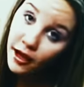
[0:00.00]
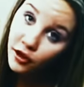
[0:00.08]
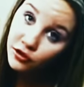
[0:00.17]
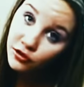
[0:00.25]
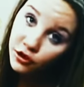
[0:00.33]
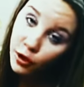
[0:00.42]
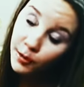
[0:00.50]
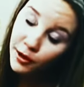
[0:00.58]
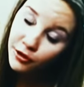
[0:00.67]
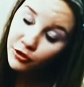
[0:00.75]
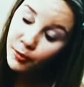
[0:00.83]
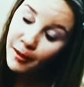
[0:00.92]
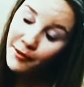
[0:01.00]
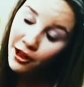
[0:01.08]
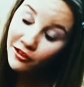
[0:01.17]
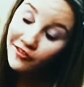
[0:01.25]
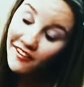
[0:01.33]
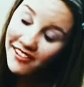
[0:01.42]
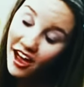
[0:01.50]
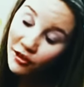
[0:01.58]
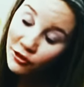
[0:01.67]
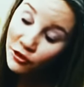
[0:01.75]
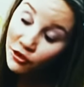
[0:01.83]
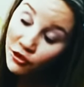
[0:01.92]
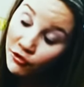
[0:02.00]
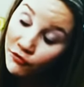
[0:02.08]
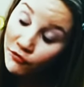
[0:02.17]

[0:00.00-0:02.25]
barrel sewer. It's 5,000.